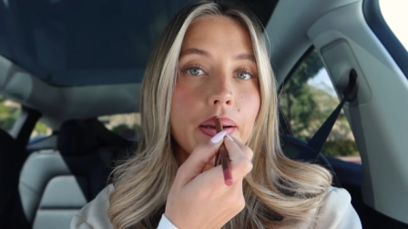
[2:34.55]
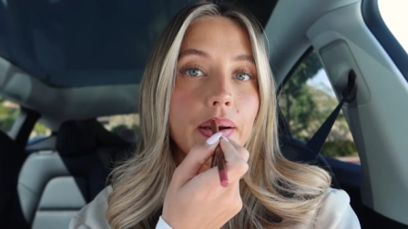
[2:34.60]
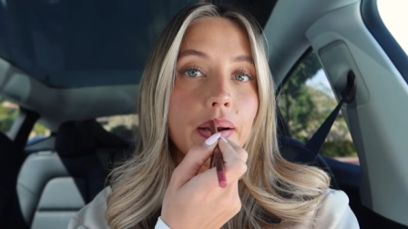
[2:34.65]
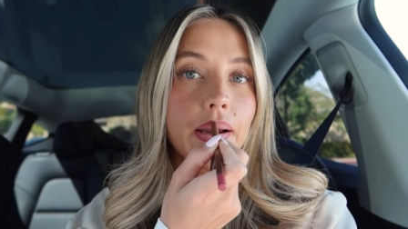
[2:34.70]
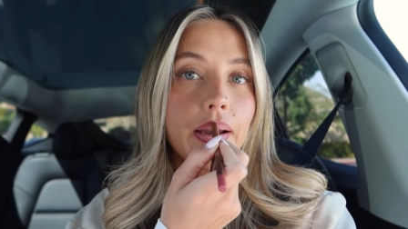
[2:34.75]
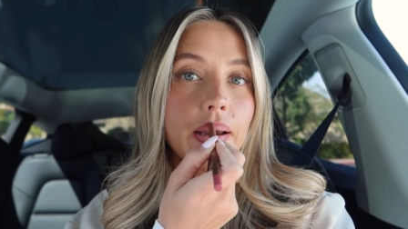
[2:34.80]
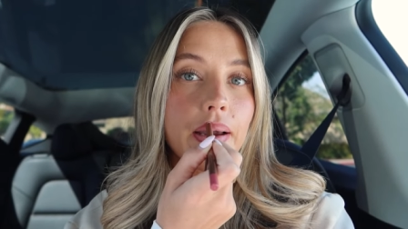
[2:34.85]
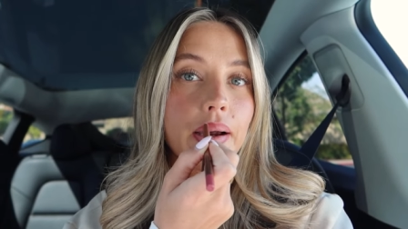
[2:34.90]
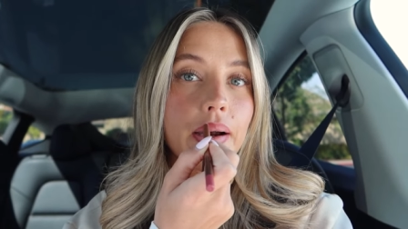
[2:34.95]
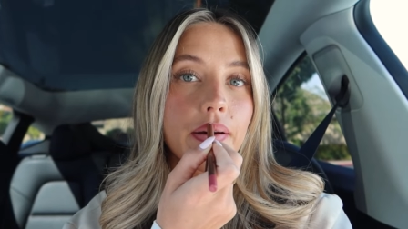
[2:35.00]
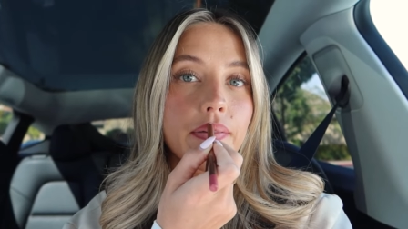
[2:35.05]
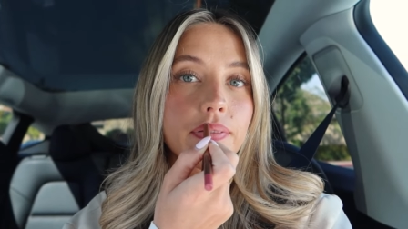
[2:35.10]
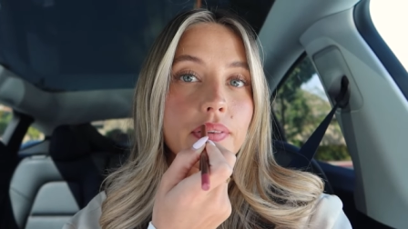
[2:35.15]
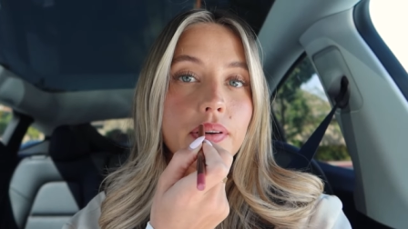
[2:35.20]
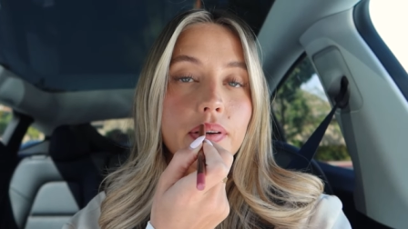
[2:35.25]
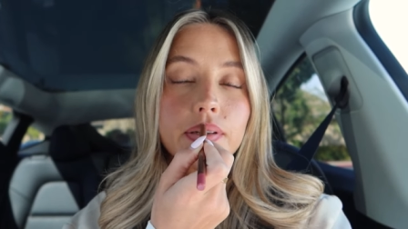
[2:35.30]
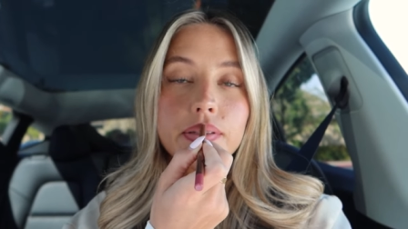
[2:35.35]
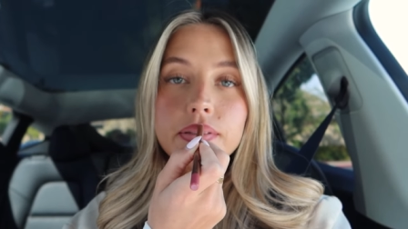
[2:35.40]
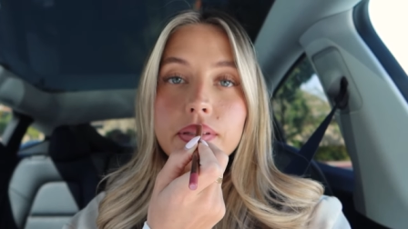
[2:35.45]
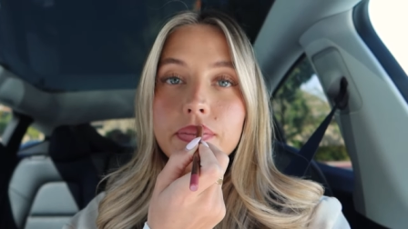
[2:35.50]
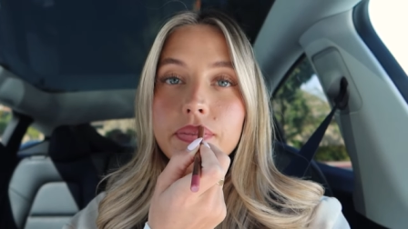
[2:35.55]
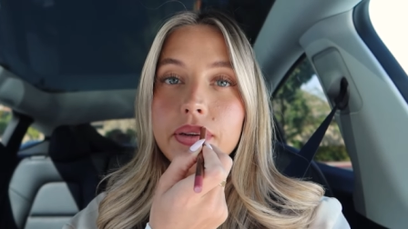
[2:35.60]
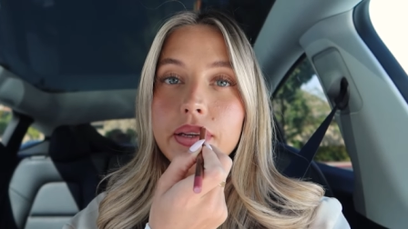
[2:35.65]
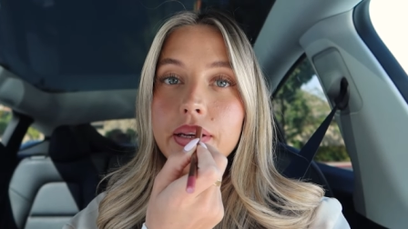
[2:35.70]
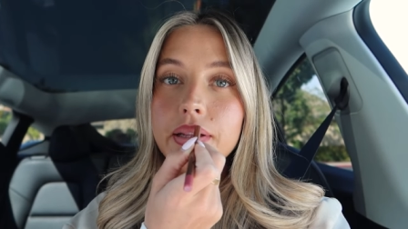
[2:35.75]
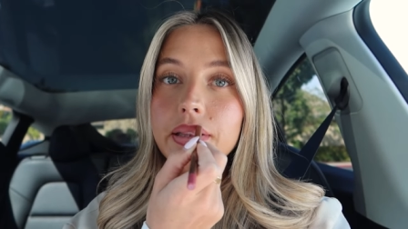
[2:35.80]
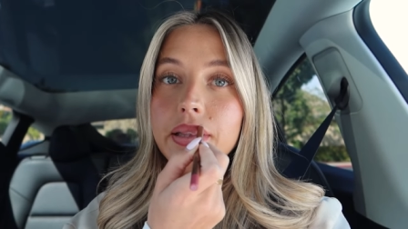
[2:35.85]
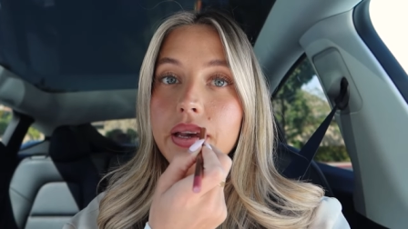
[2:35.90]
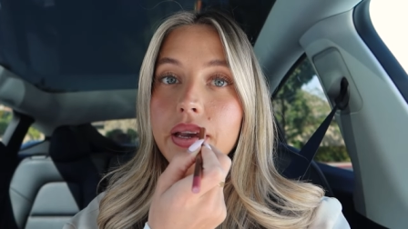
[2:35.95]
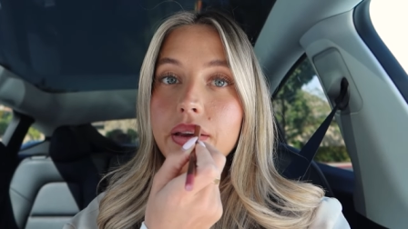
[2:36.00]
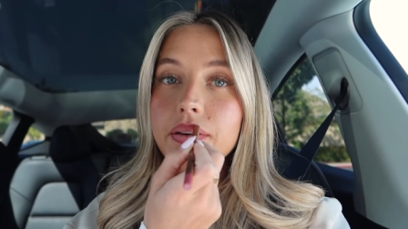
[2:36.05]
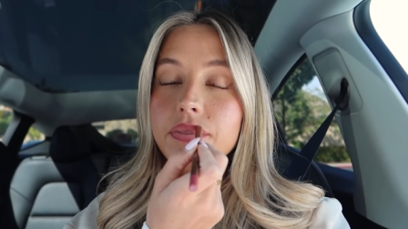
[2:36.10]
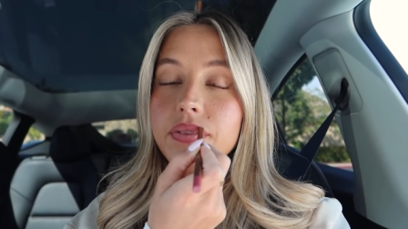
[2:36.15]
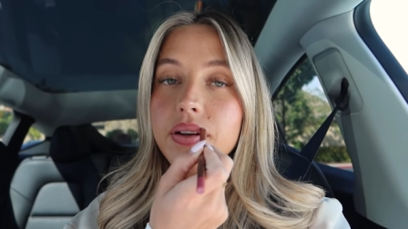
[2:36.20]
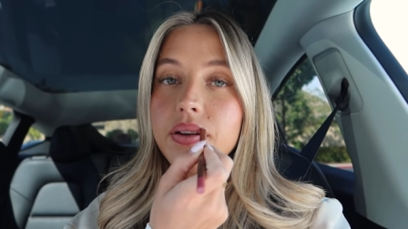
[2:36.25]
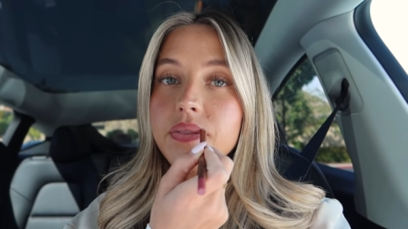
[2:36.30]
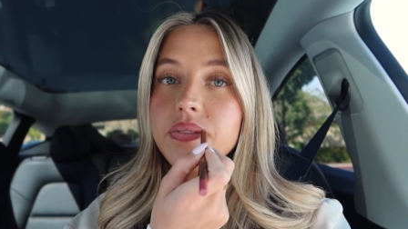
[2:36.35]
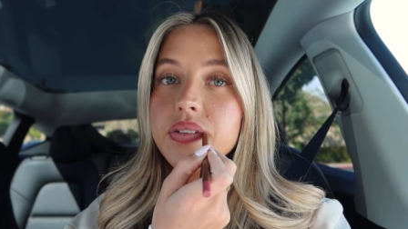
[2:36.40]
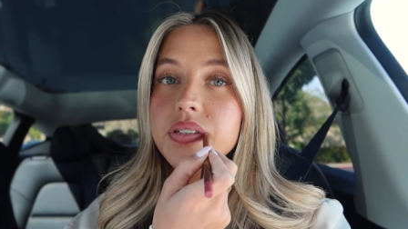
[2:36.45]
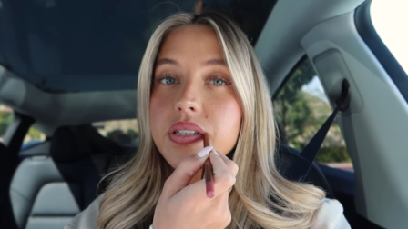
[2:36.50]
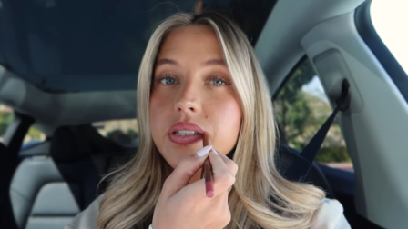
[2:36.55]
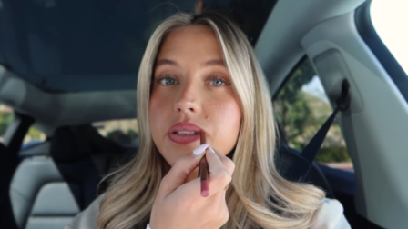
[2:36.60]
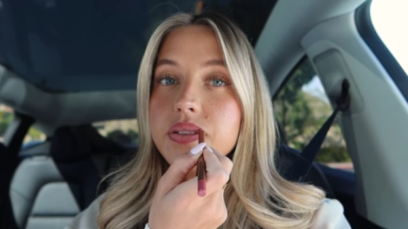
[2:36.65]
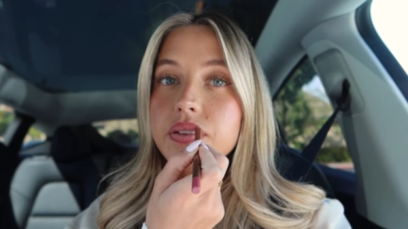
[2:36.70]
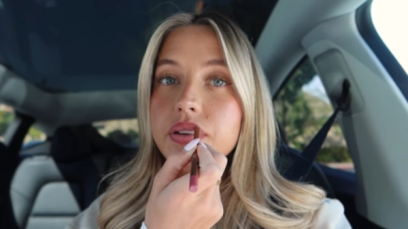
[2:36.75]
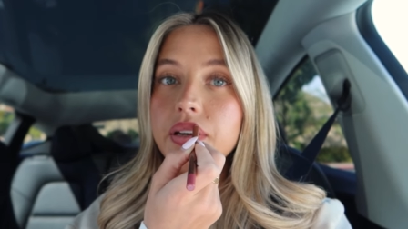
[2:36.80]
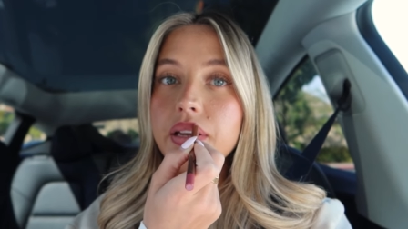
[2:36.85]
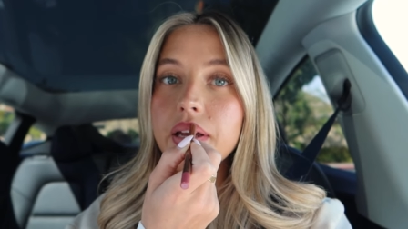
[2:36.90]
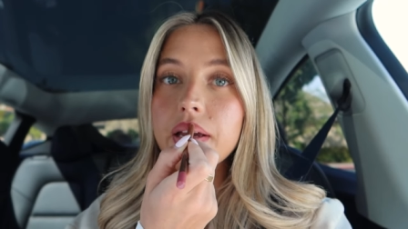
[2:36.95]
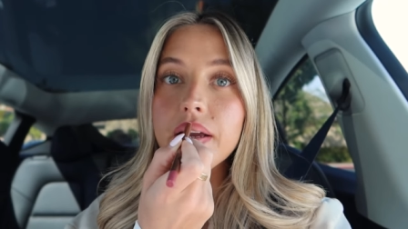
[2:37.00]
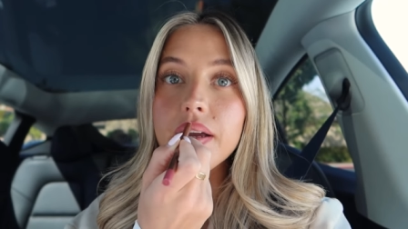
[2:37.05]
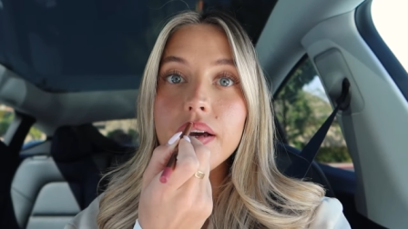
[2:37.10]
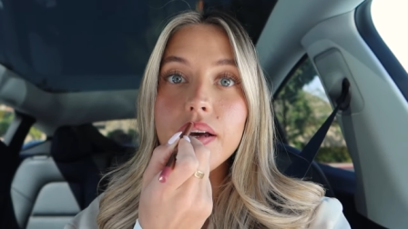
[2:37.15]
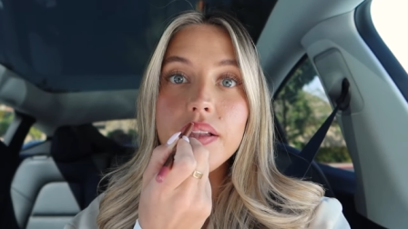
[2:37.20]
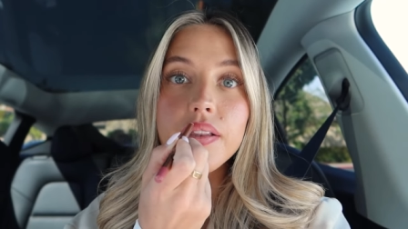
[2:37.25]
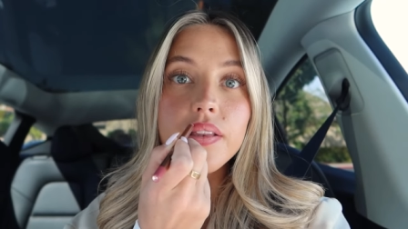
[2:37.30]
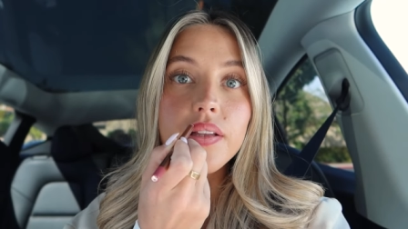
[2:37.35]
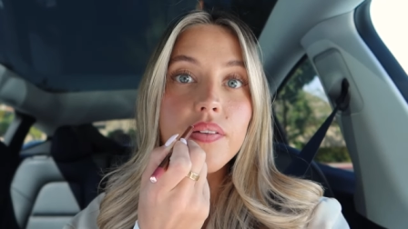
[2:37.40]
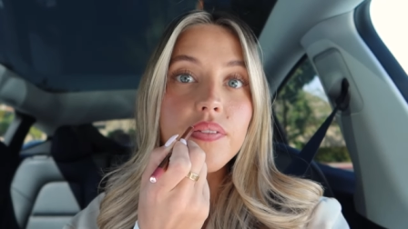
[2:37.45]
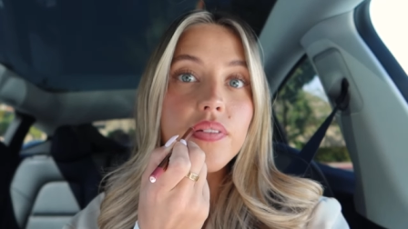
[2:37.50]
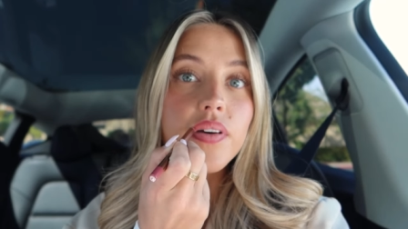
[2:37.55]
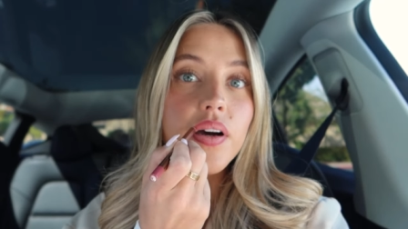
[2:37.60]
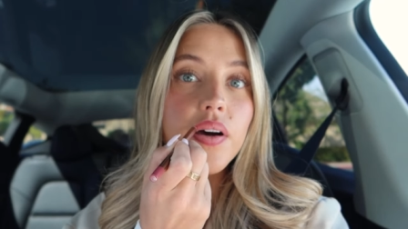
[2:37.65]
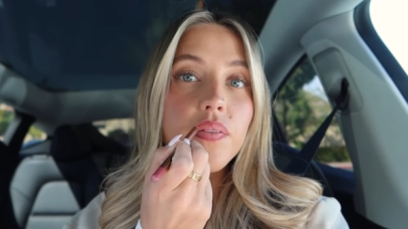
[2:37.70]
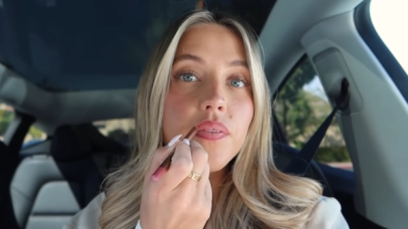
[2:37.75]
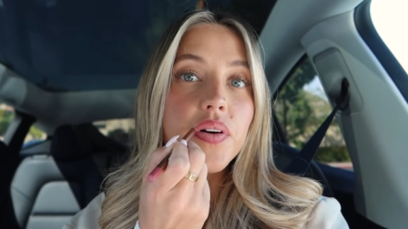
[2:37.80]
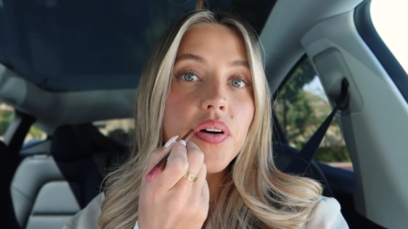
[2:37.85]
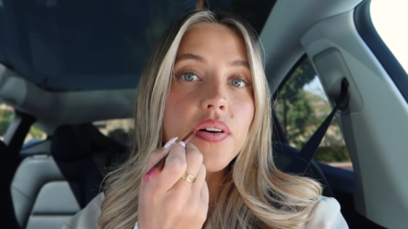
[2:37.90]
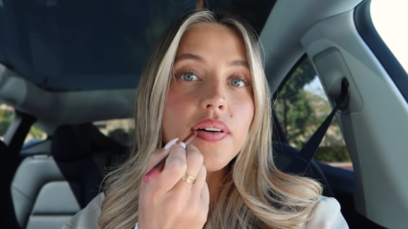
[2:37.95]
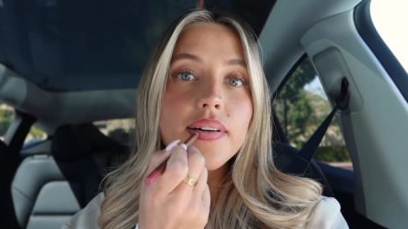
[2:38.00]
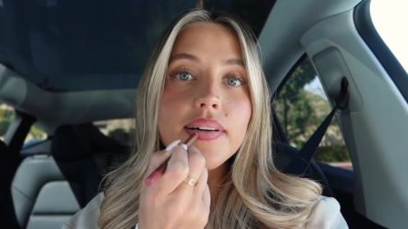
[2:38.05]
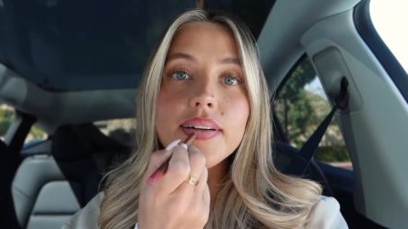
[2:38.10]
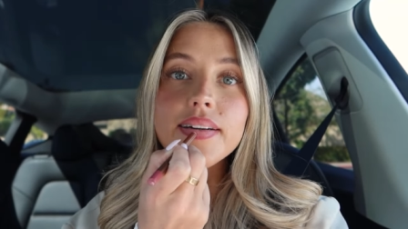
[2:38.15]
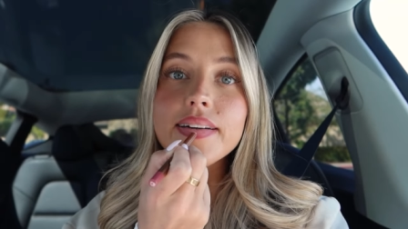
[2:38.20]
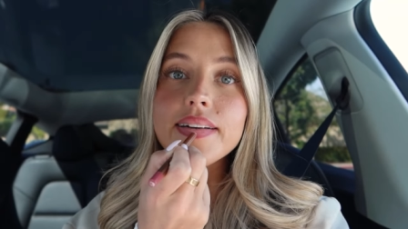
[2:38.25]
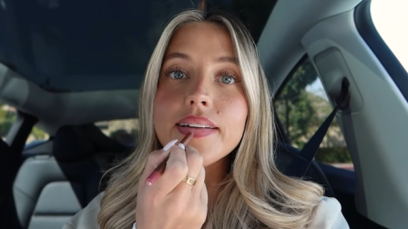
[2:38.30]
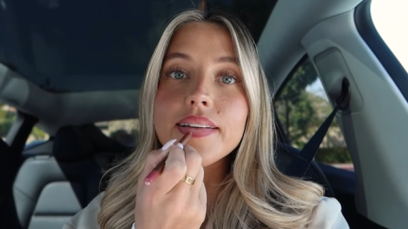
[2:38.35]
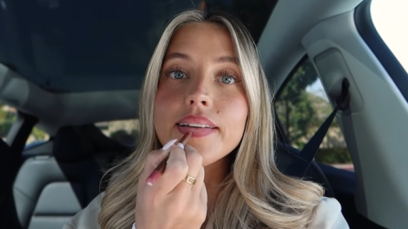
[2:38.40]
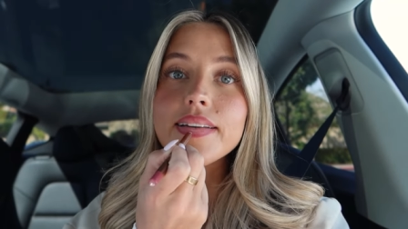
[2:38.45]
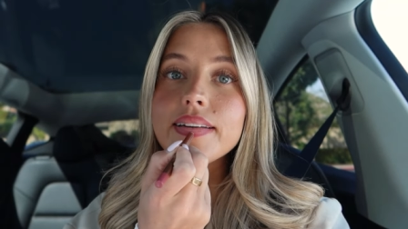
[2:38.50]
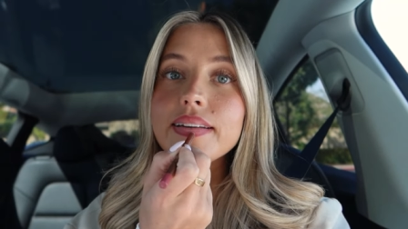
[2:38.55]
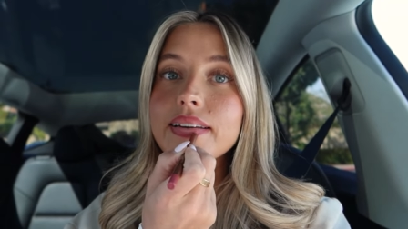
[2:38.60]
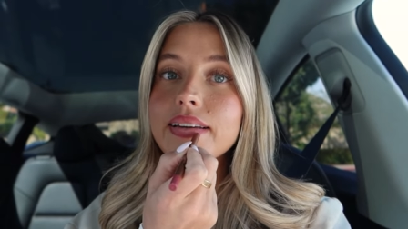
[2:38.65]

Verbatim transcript: Okay, of course I'm running late, but I'm just putting a lip combo on